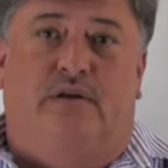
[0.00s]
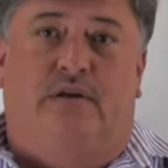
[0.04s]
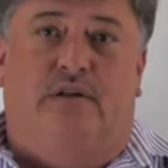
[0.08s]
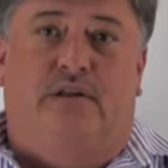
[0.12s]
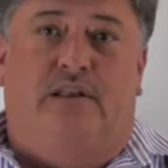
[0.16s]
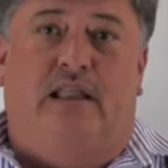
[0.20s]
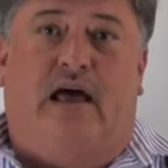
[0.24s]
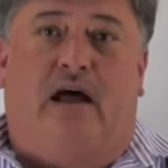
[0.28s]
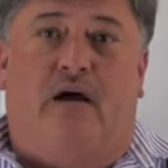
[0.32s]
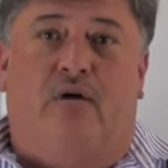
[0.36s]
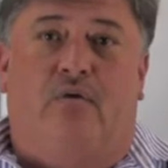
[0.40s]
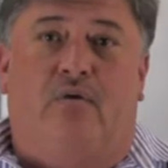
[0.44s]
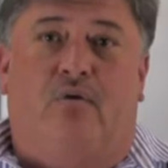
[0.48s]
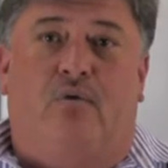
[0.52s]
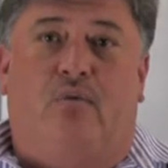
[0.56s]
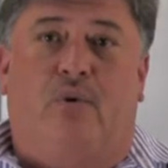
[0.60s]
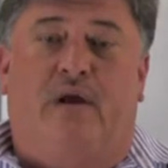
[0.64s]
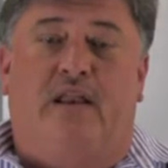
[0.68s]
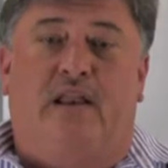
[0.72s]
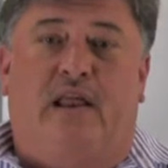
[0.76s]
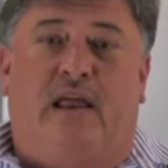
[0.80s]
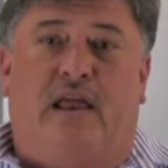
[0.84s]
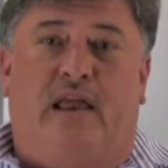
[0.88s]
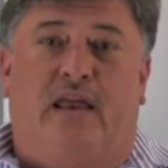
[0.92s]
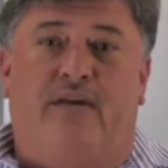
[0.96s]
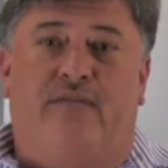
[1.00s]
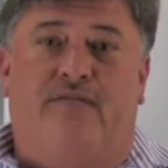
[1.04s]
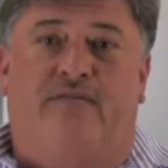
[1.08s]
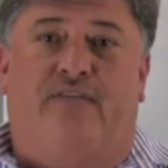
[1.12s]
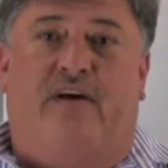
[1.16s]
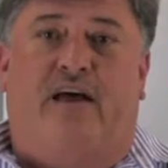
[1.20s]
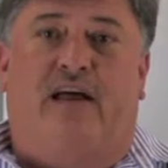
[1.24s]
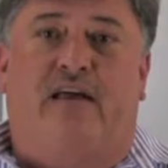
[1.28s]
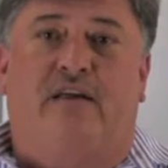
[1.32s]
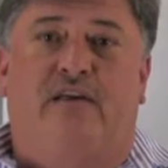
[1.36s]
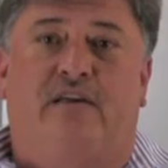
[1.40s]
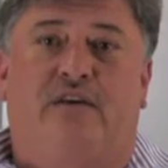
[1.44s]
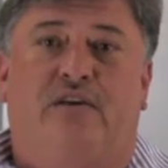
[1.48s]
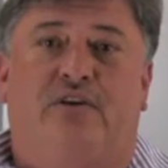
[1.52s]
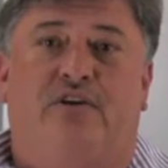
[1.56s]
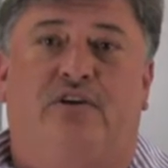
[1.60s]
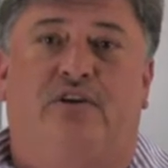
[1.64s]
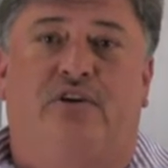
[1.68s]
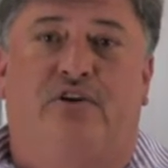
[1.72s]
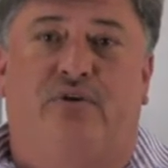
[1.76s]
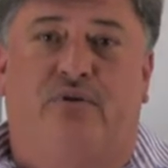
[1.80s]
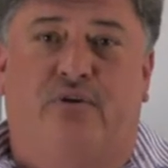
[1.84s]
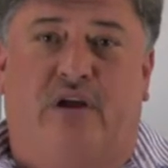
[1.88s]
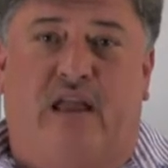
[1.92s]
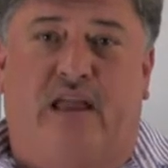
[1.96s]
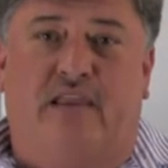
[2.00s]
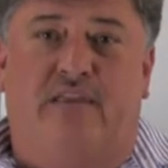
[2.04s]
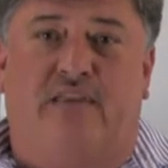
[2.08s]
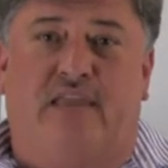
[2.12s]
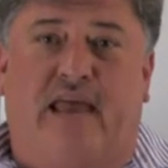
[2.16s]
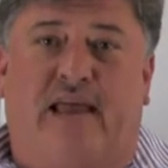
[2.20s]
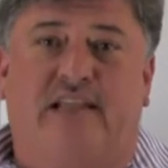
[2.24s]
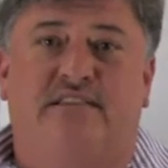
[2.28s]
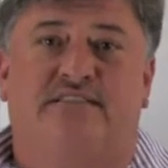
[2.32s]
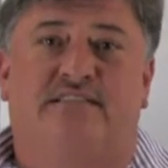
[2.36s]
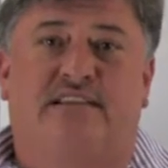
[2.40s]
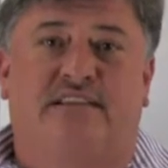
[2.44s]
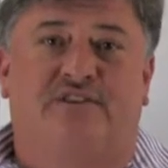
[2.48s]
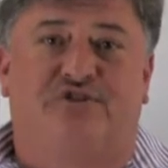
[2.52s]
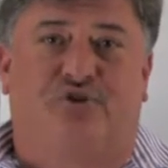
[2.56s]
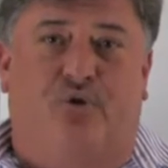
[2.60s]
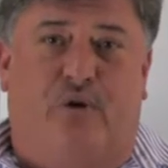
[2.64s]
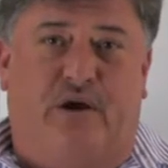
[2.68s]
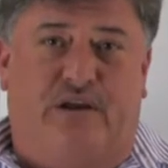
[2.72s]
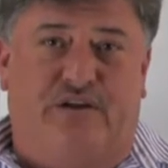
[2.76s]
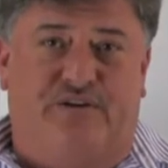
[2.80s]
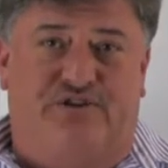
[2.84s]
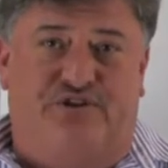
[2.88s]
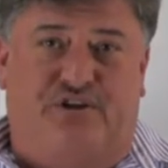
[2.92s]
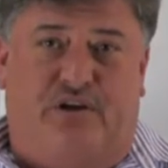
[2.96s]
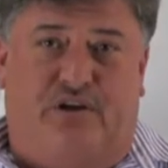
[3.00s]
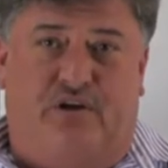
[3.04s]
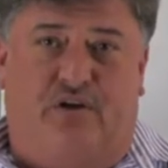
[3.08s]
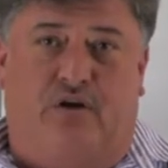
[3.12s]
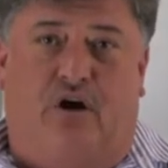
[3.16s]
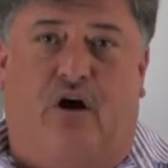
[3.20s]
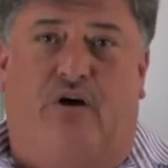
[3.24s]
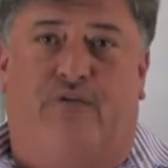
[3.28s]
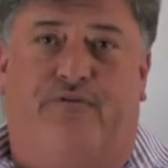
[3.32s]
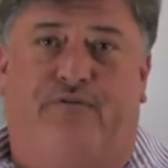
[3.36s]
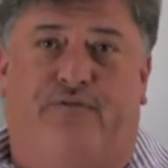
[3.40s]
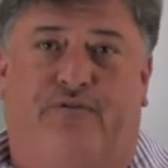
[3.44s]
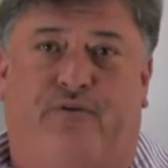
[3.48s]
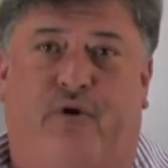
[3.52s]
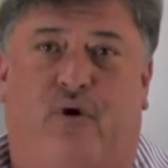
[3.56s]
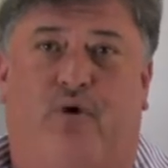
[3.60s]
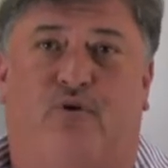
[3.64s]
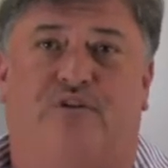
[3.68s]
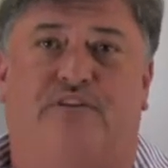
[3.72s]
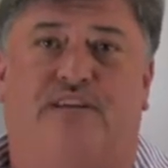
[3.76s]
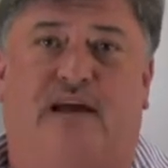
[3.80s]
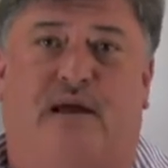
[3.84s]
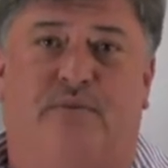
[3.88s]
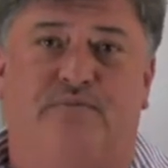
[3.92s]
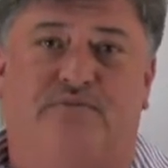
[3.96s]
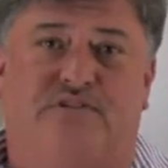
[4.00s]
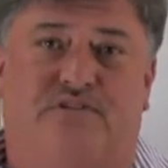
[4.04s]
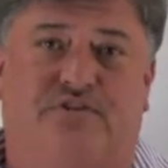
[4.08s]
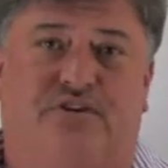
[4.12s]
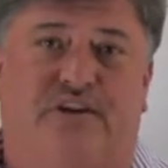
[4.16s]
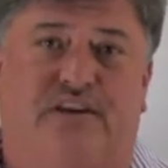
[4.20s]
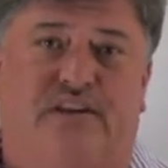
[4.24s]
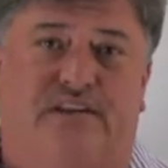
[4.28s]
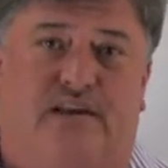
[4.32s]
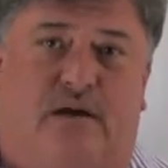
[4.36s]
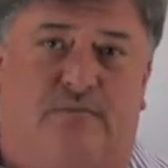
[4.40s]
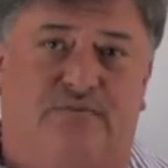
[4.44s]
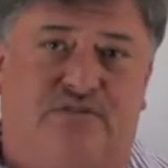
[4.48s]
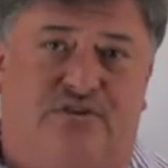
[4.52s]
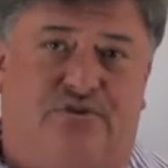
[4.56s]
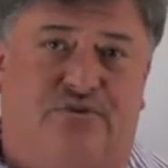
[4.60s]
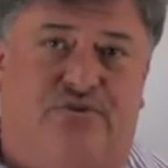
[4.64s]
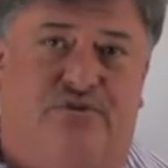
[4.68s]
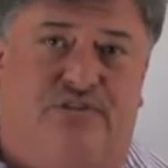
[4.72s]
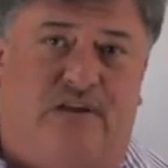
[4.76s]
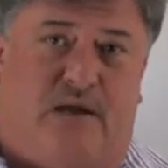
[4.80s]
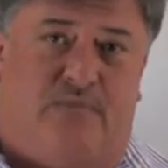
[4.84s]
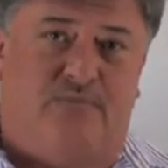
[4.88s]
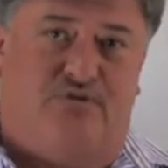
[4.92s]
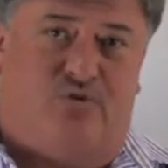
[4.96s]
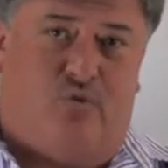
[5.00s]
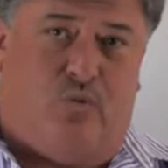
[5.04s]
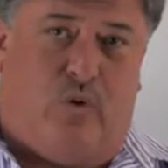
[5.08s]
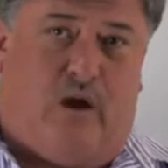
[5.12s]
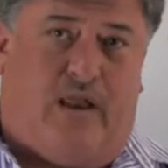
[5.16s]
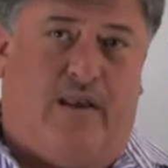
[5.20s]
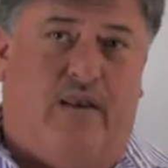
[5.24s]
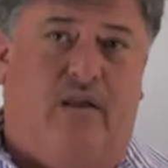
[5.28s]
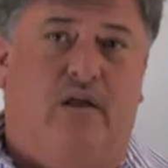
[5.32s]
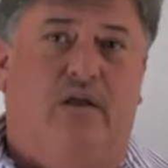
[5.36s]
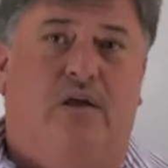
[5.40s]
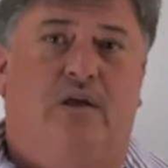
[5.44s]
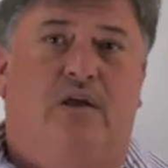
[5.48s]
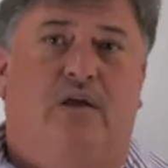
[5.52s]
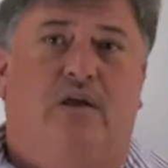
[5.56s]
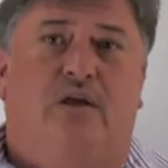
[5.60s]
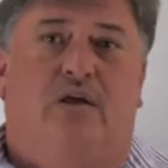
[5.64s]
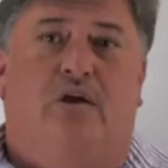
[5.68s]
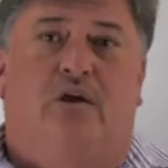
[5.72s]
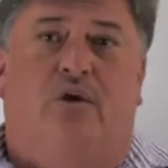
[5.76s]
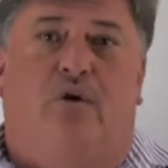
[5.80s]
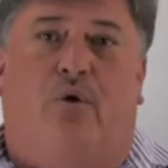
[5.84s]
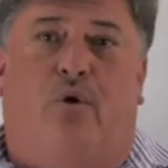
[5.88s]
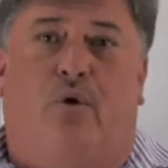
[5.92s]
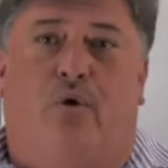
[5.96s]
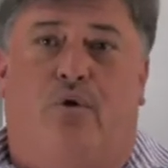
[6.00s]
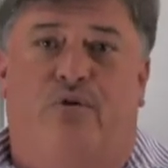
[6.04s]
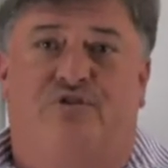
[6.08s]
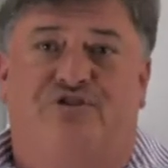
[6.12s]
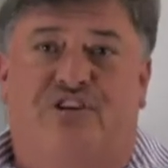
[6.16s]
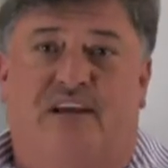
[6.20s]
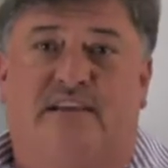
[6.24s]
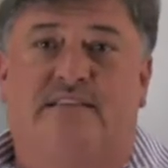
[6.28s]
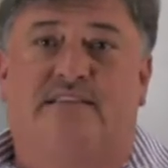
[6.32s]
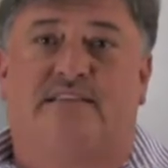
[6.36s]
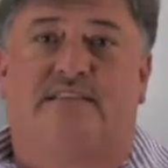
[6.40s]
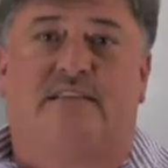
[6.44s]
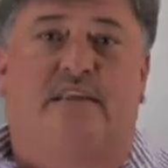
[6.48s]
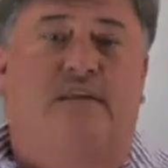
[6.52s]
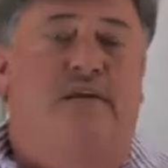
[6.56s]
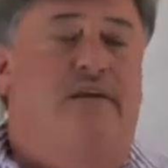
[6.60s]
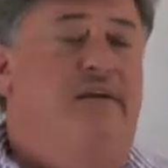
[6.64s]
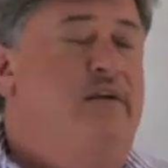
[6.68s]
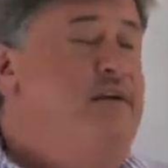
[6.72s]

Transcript: Now, whenever you get that situation of 4 times 3 times 2 times 1, or just